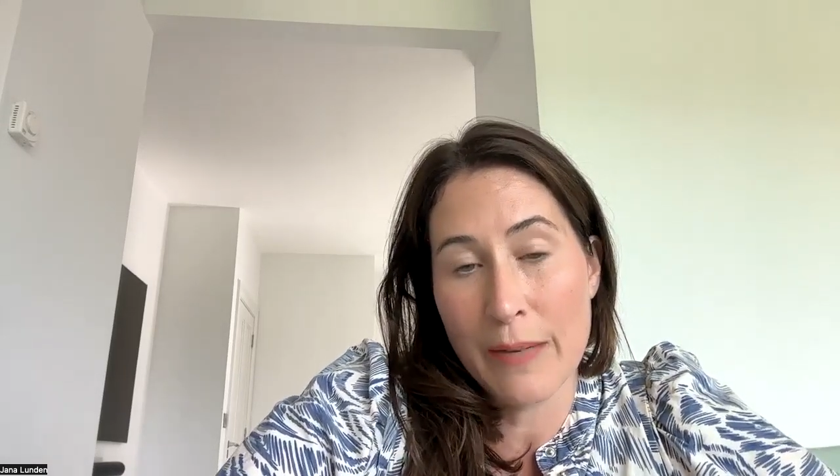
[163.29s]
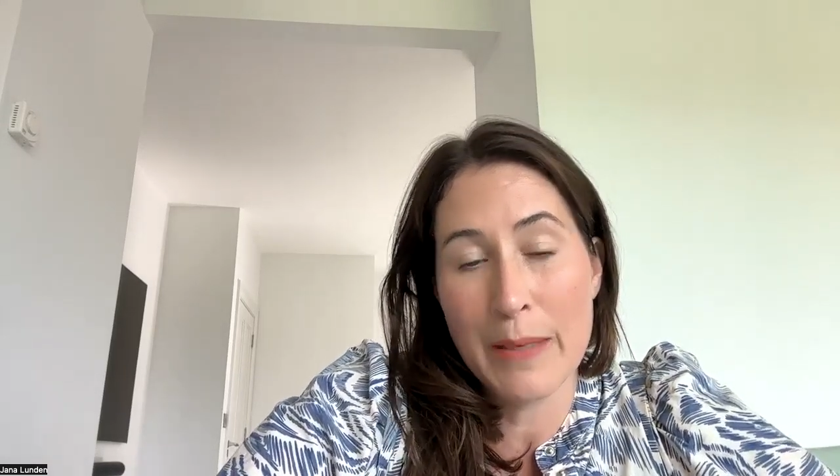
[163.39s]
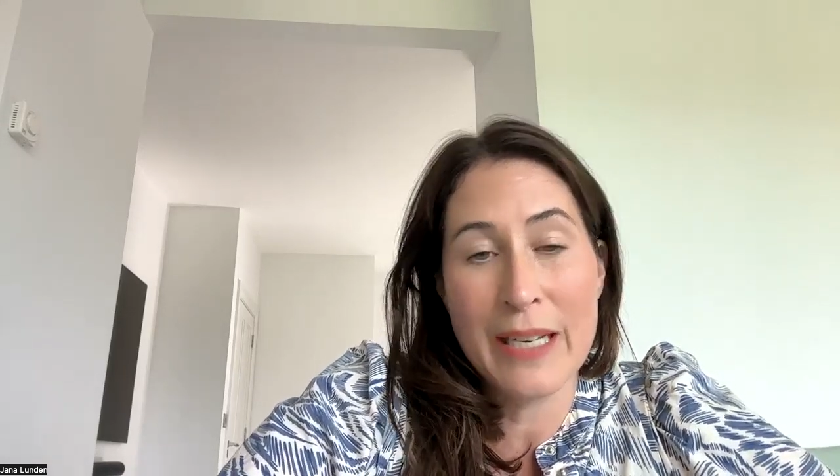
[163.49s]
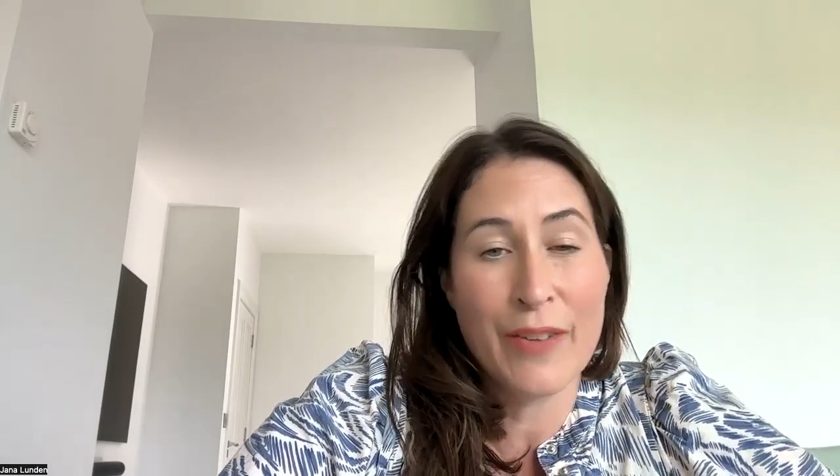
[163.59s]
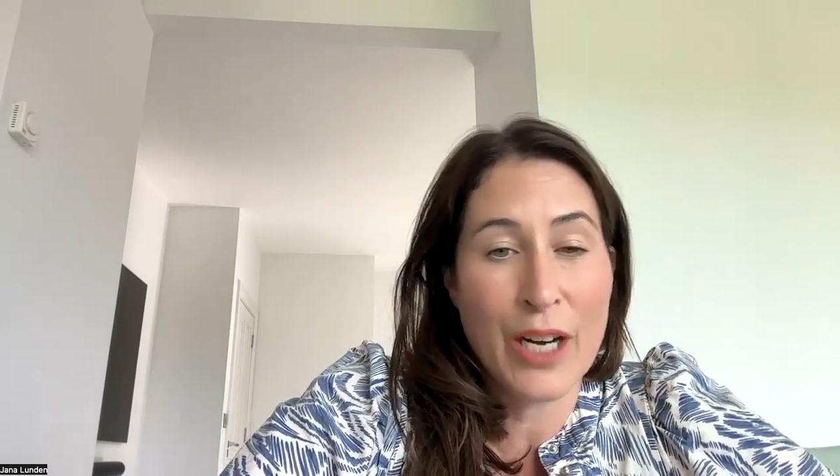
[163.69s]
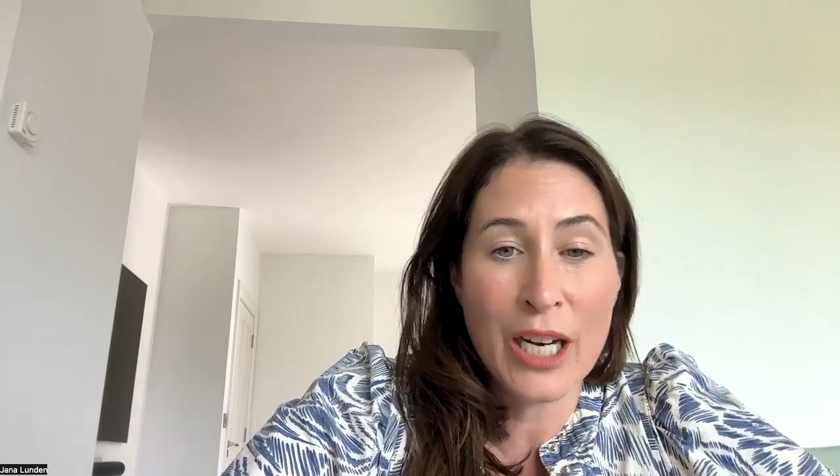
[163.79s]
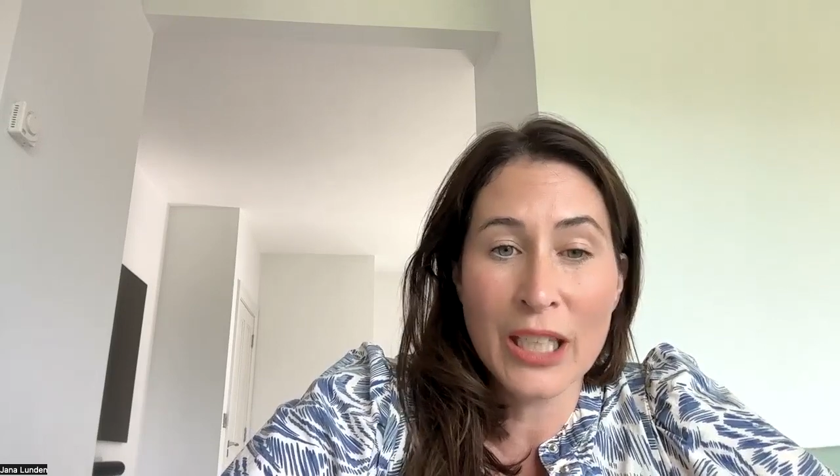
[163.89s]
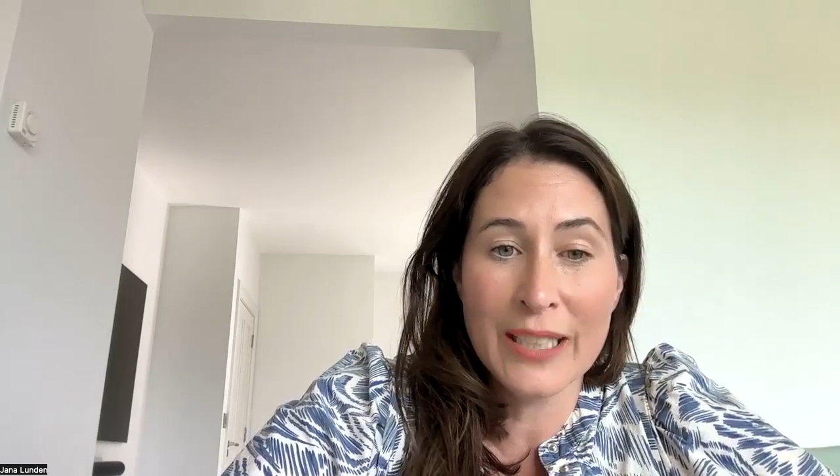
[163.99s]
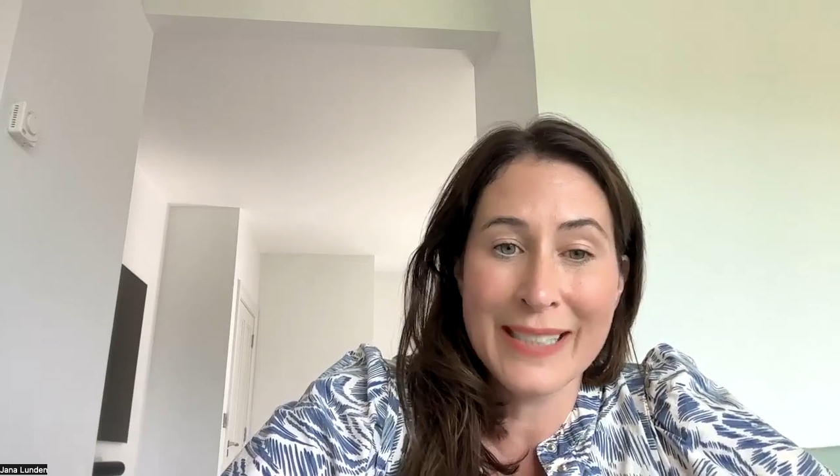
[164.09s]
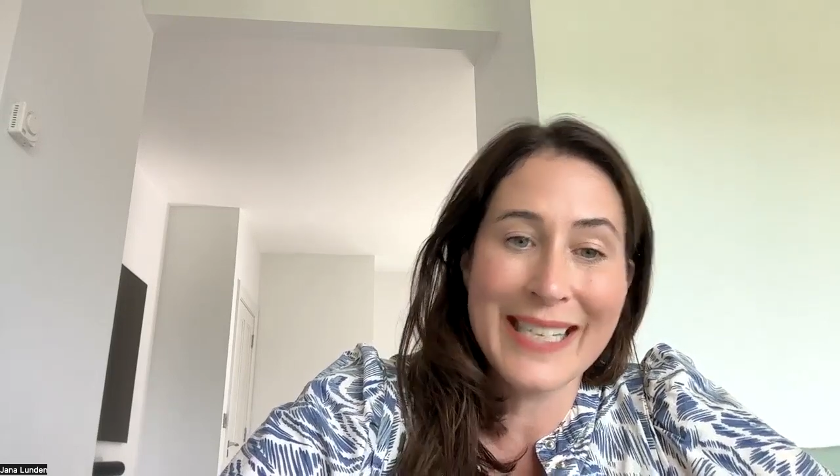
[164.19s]
I believe in
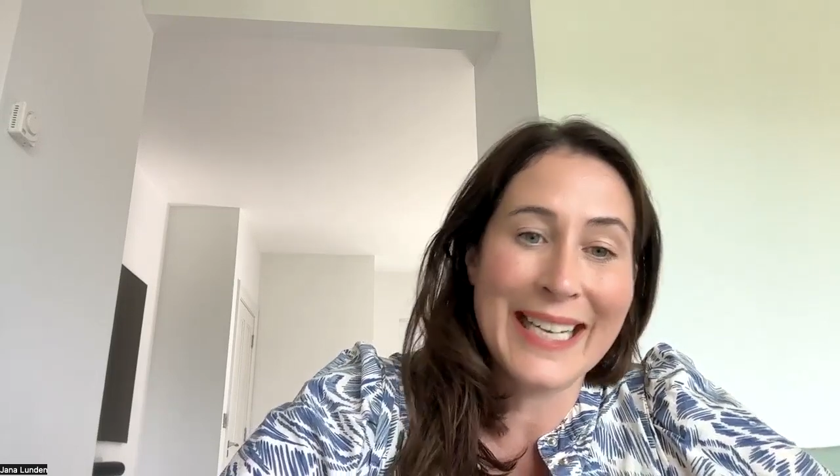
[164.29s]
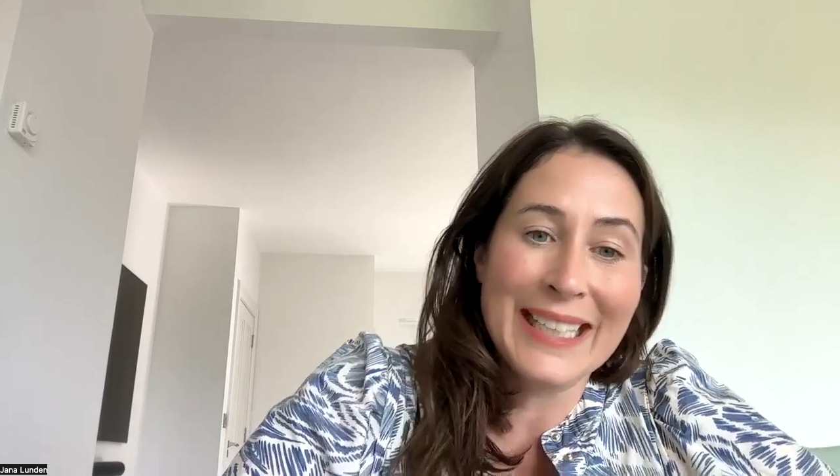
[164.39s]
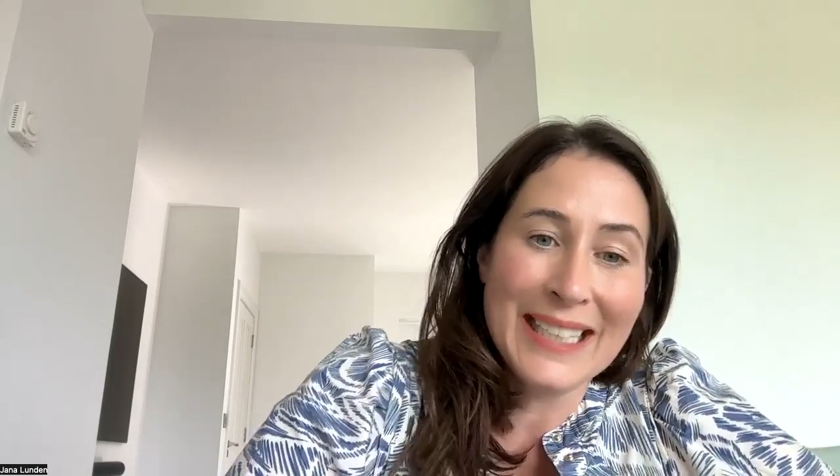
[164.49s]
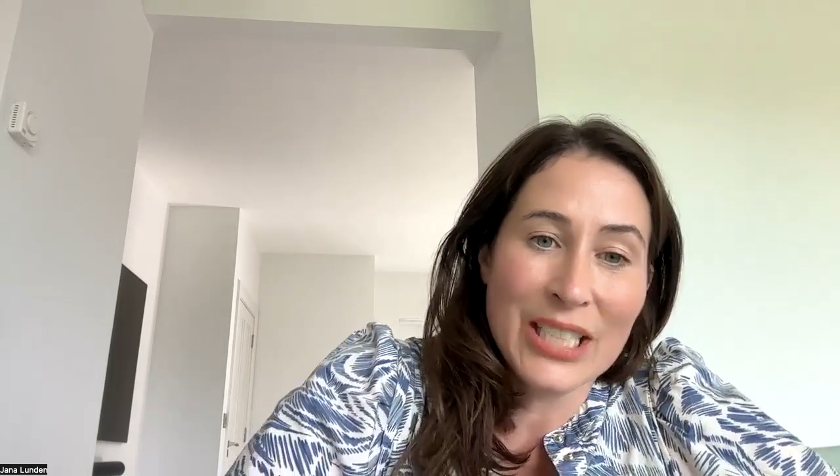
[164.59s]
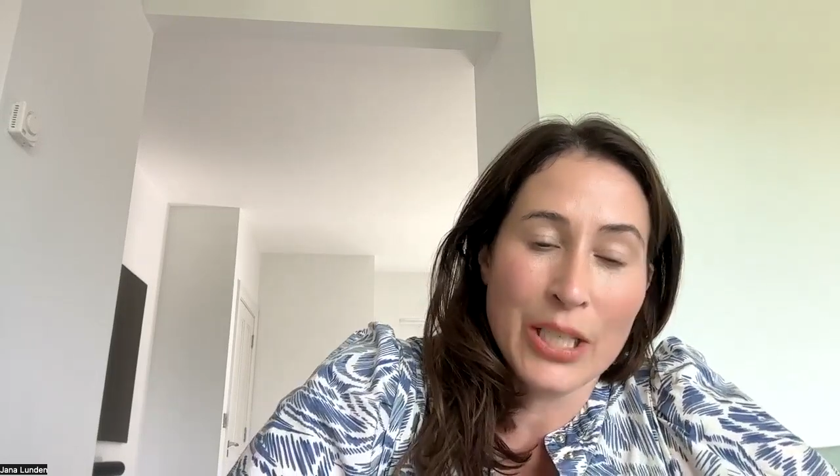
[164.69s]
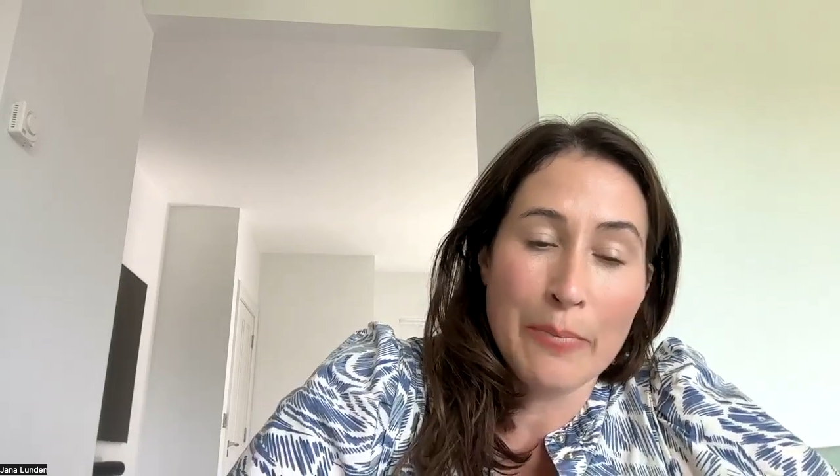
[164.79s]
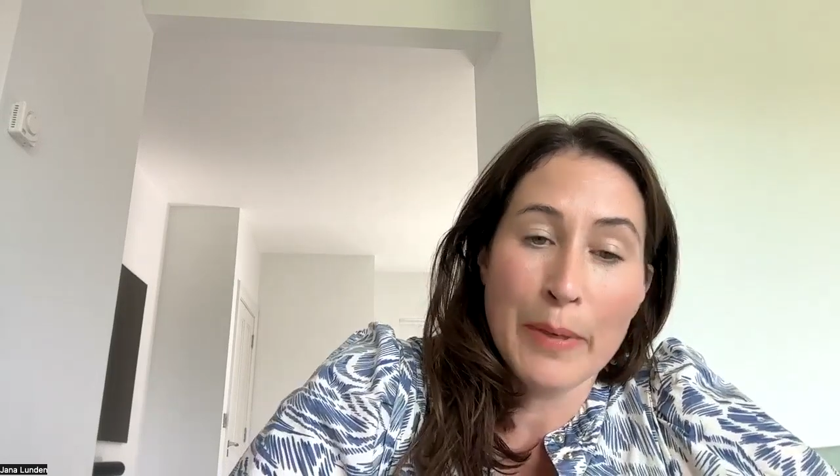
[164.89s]
Ireland, it's a condition,